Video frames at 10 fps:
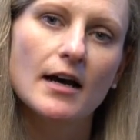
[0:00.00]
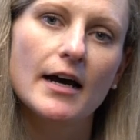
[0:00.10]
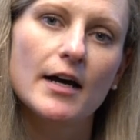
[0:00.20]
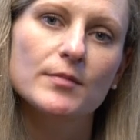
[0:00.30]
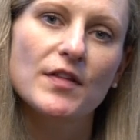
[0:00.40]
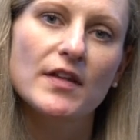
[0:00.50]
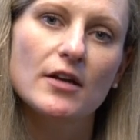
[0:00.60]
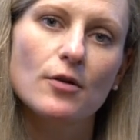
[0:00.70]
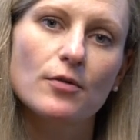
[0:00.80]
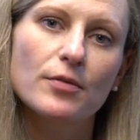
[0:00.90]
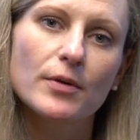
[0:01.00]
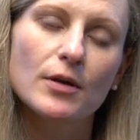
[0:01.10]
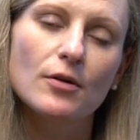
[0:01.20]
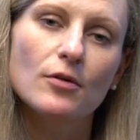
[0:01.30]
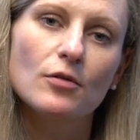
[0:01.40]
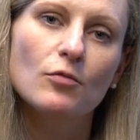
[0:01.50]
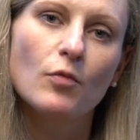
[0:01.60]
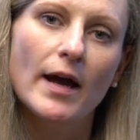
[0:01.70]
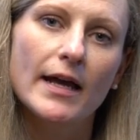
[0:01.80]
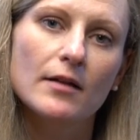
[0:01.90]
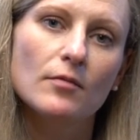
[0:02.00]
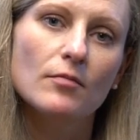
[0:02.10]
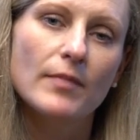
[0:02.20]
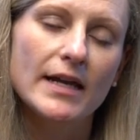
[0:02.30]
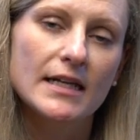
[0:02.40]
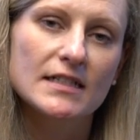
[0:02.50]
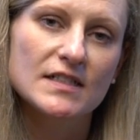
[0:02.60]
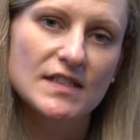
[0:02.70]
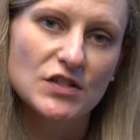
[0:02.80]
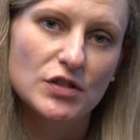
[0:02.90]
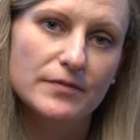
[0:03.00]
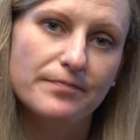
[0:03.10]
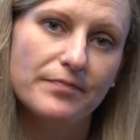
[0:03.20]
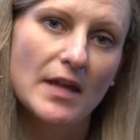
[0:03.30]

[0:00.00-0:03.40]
that they go through when making a decision.